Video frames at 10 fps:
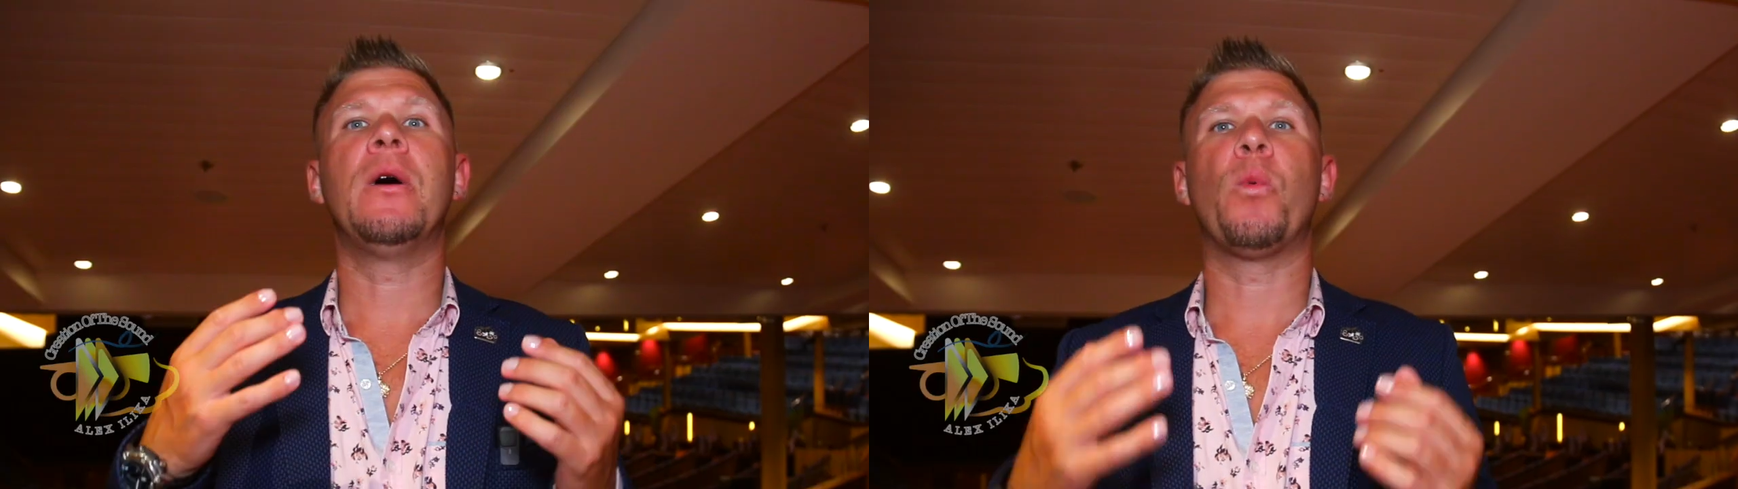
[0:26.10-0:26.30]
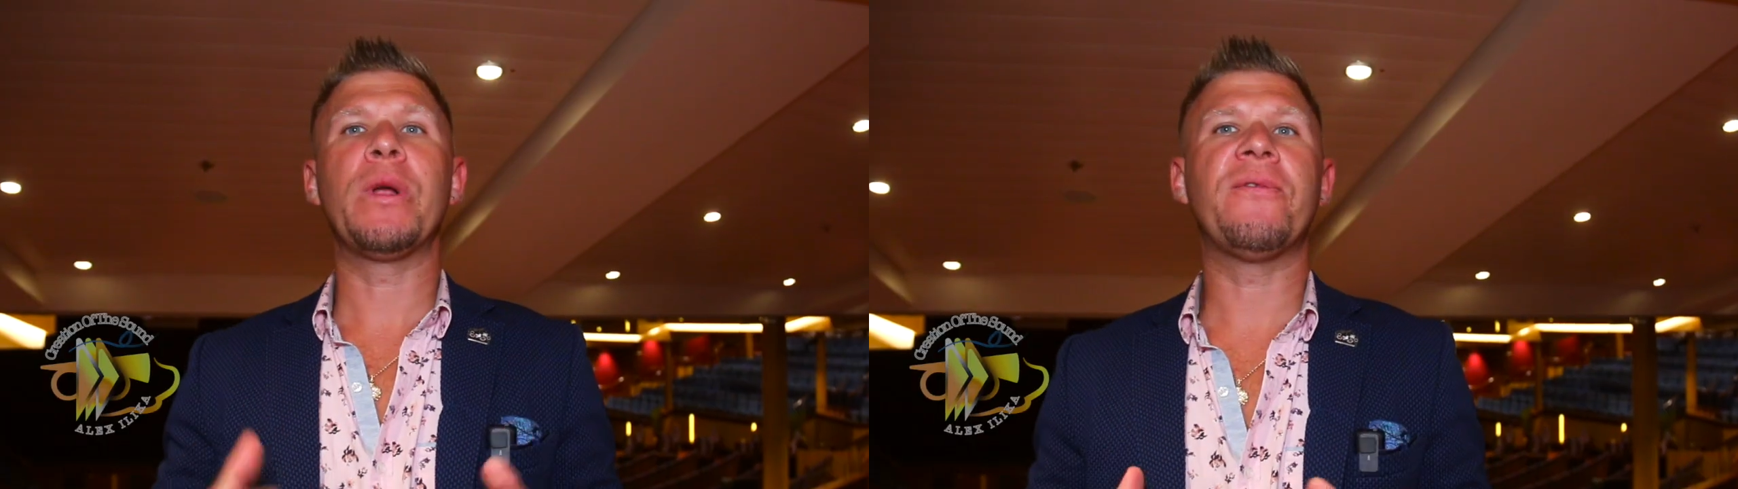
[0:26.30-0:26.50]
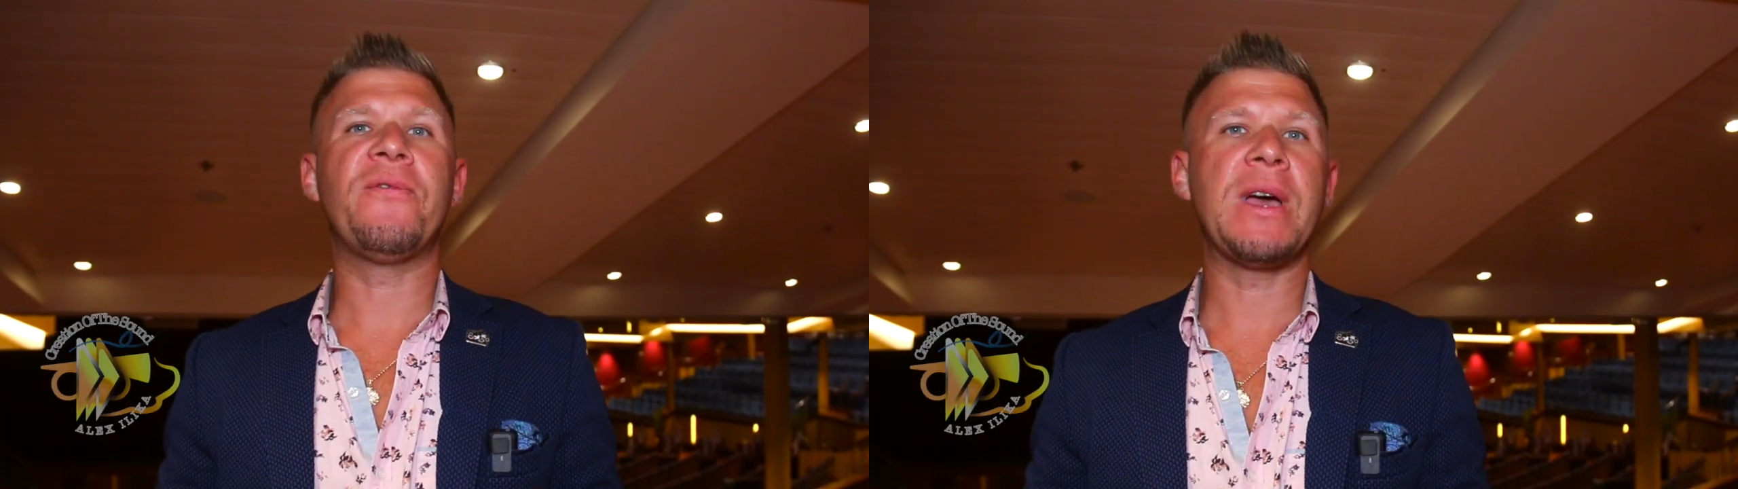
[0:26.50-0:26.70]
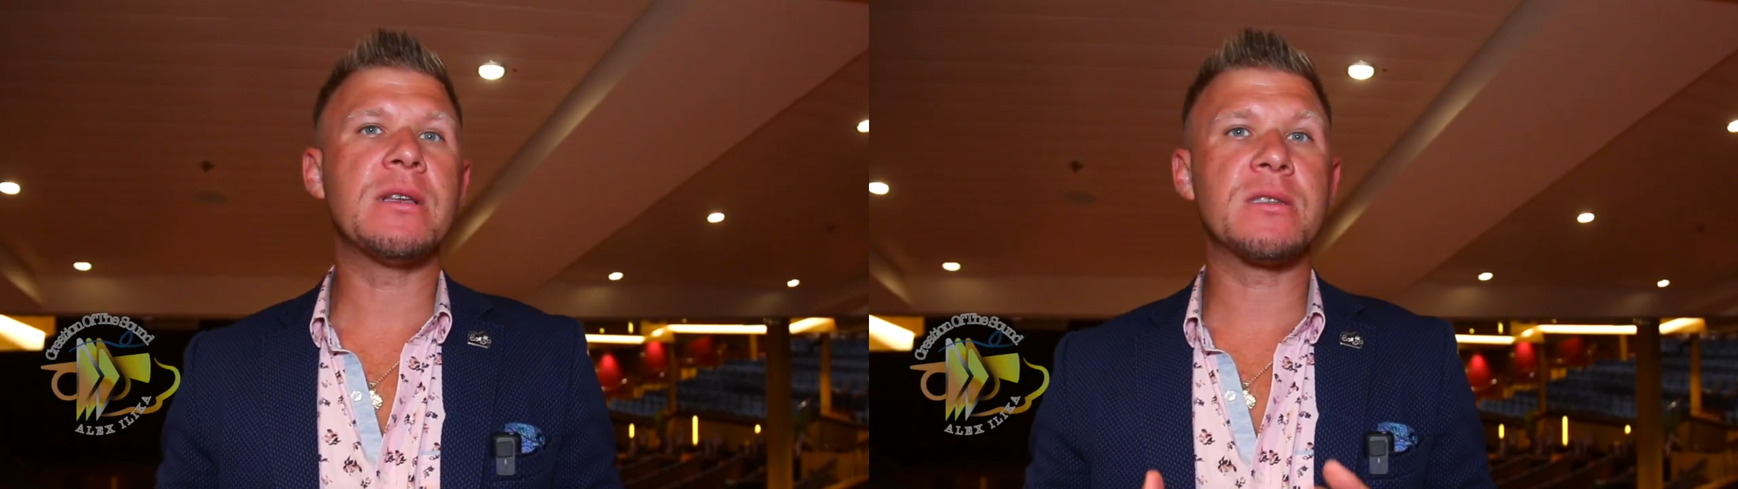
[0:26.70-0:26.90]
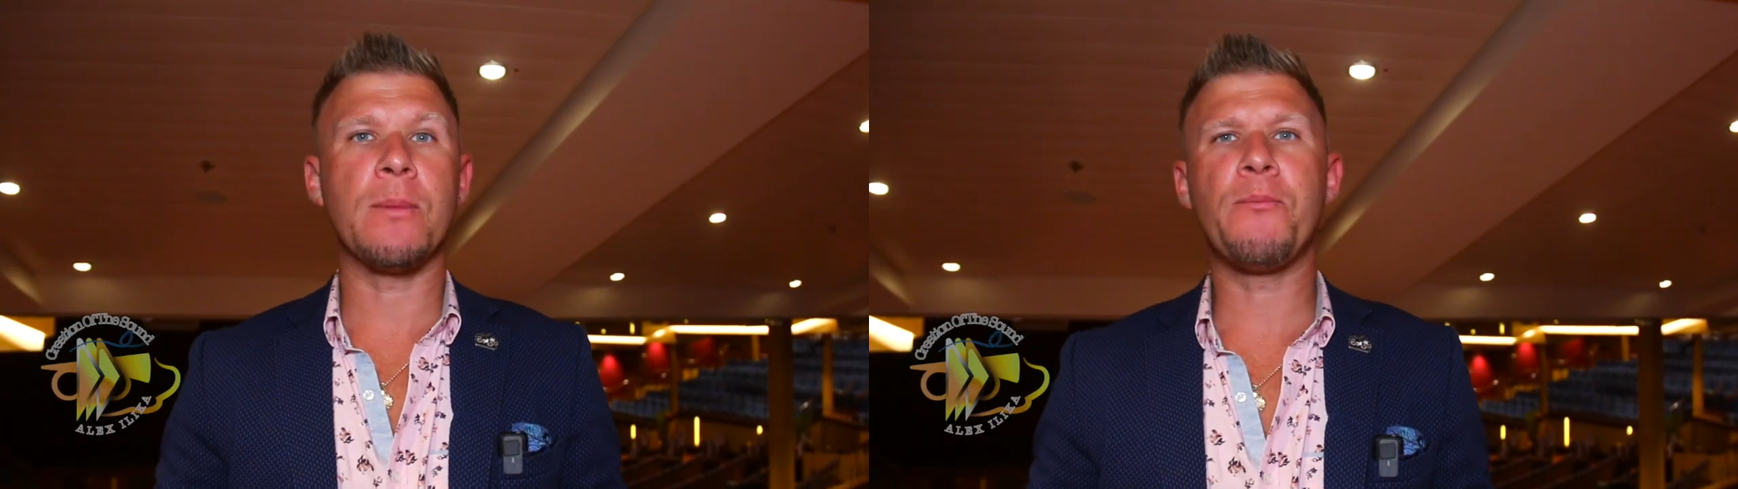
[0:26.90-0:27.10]
will
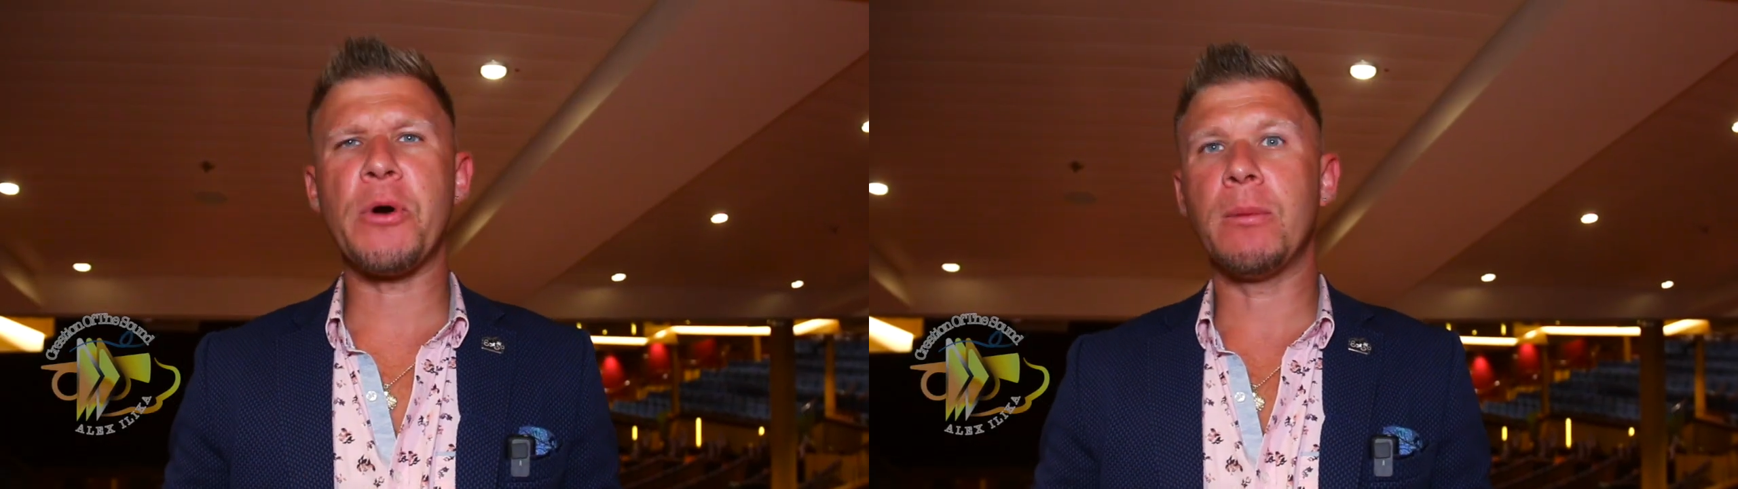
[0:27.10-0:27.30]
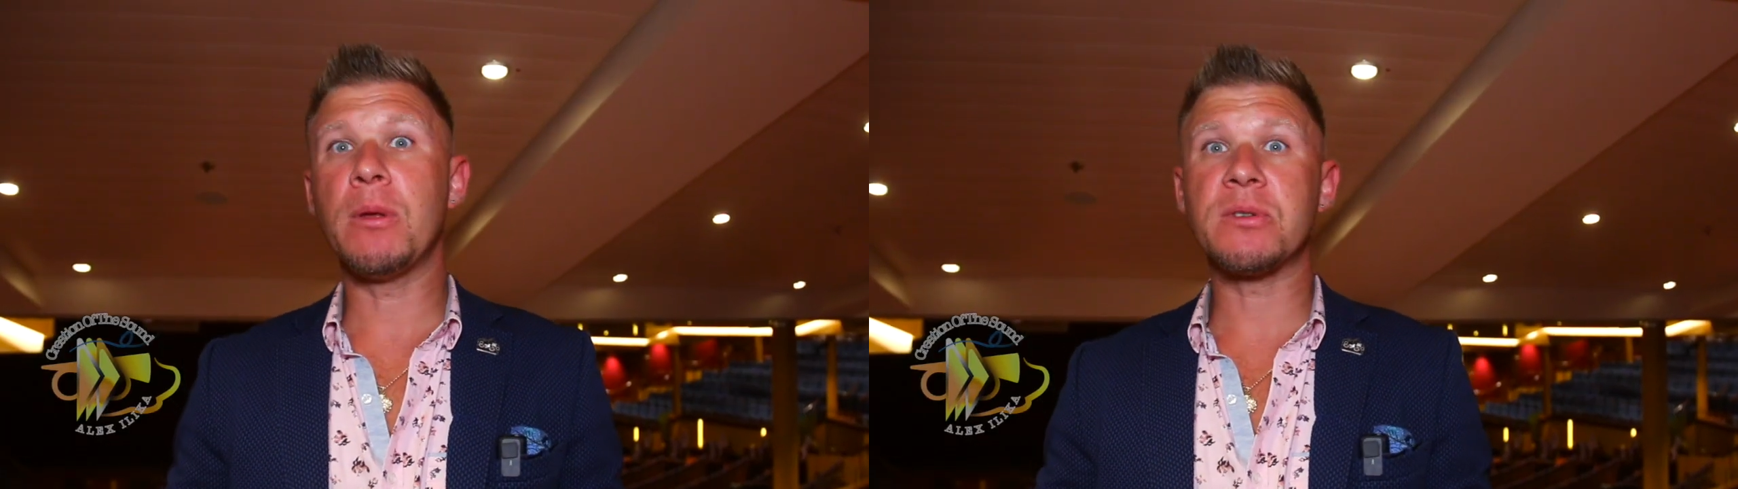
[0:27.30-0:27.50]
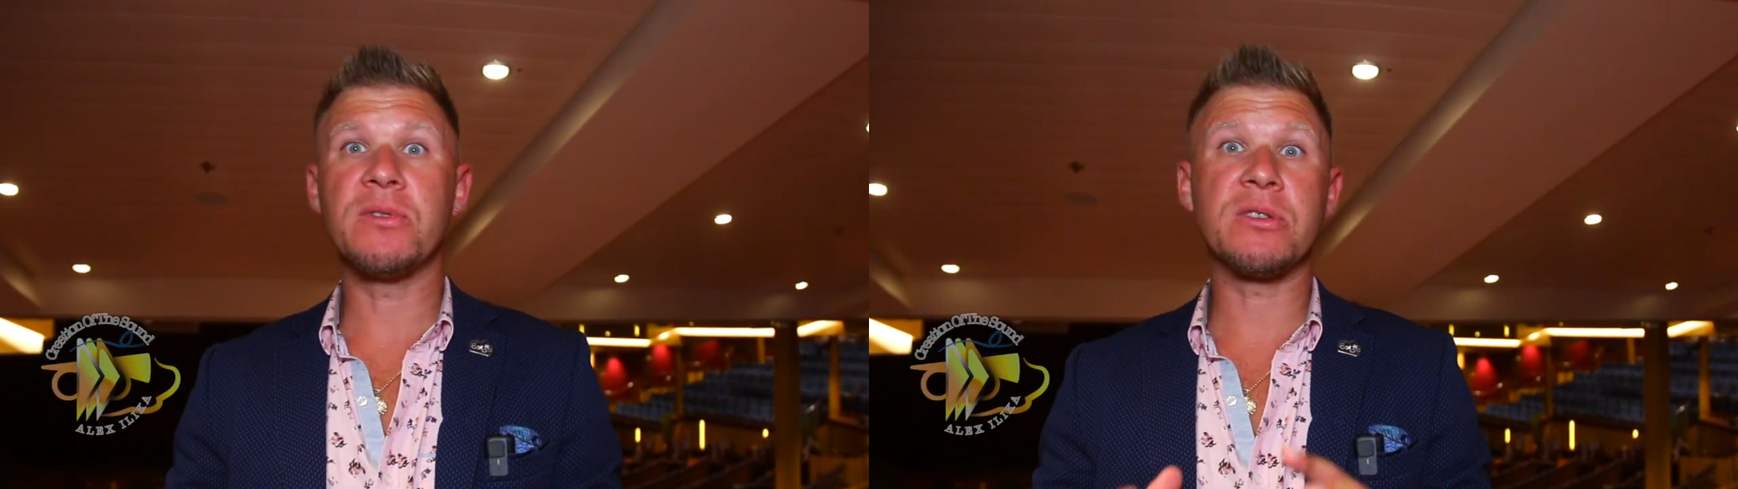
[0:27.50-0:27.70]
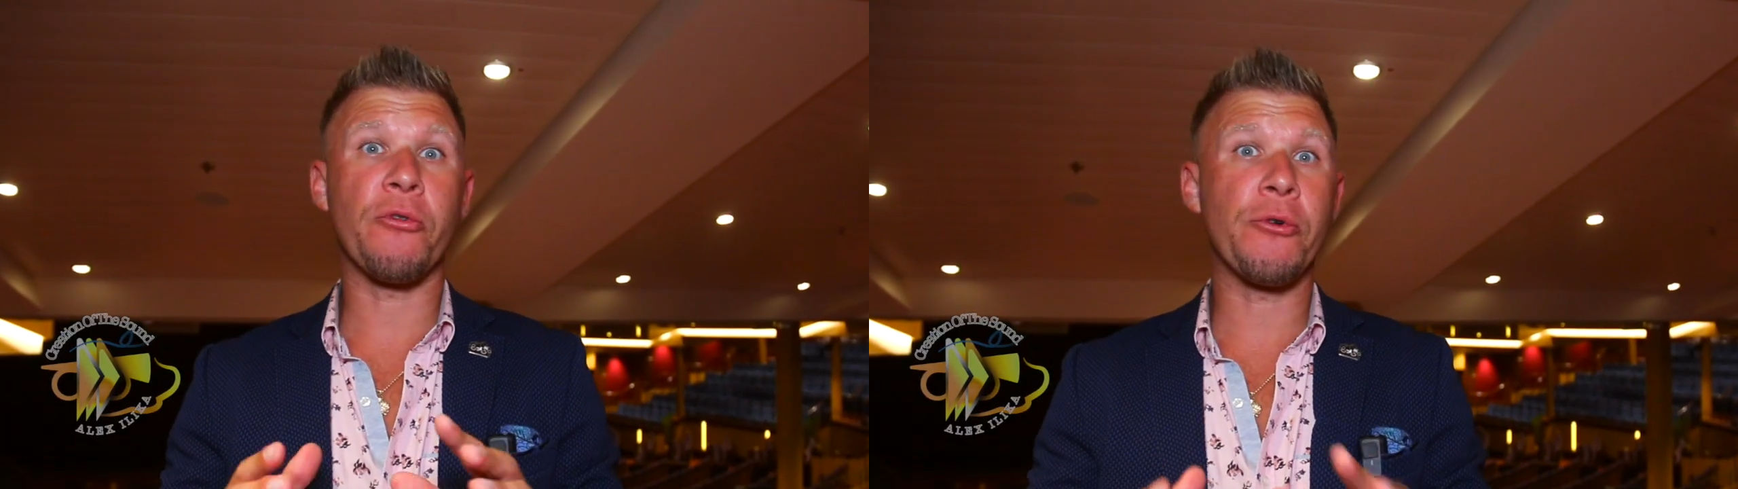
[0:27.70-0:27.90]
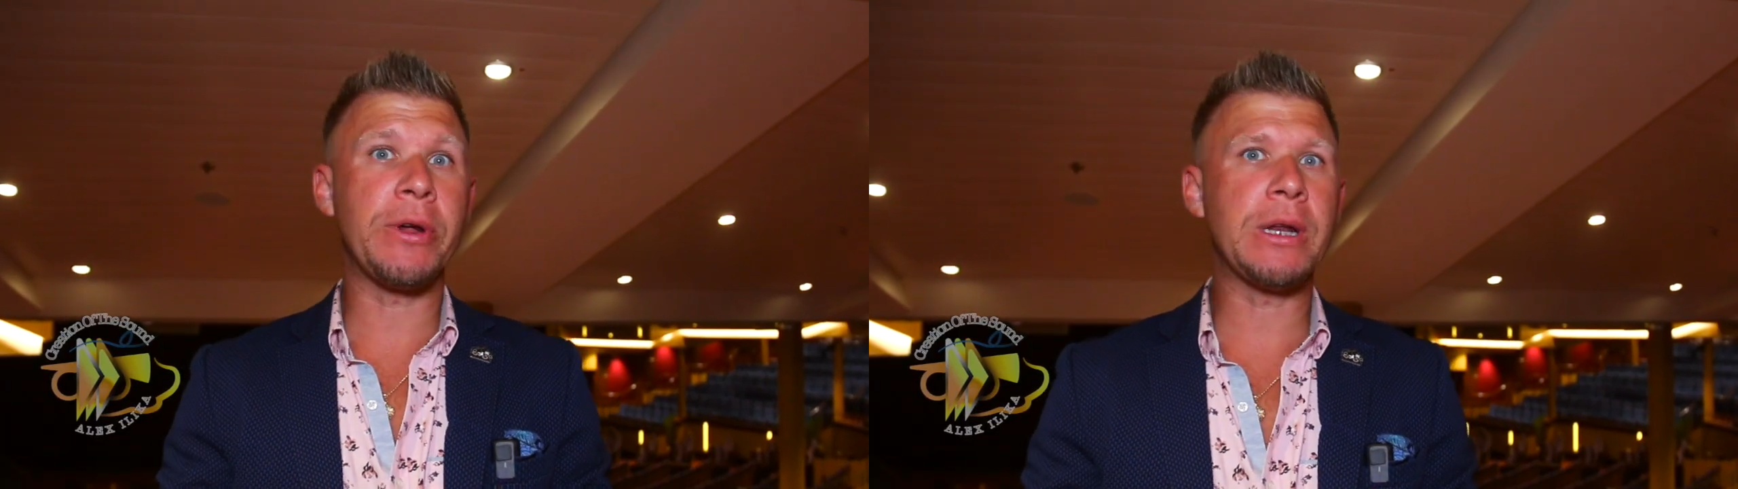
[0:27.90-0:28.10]
face some problems with
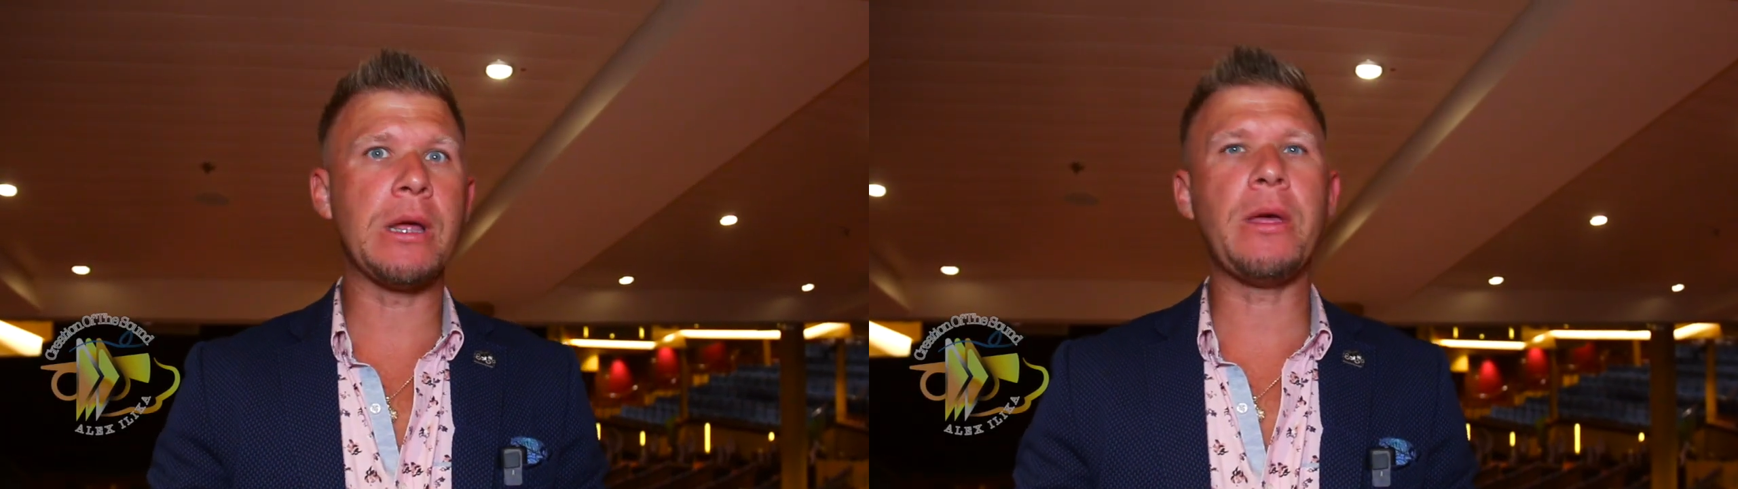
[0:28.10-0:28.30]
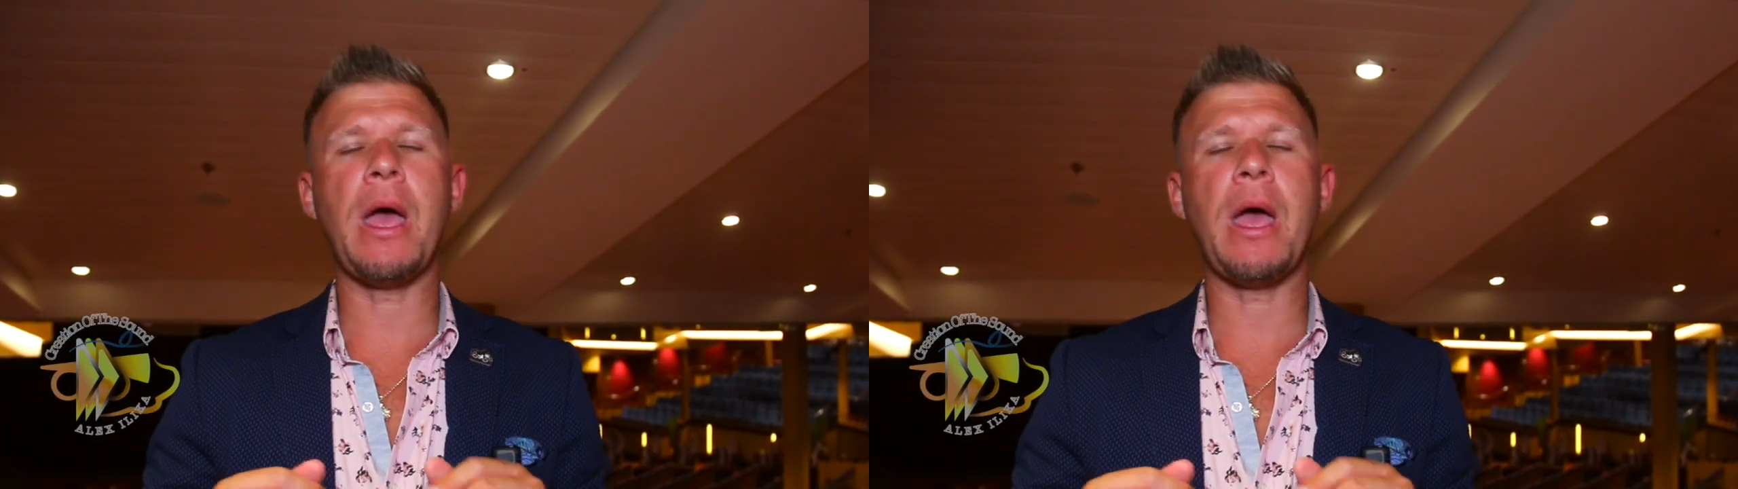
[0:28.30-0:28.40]
reading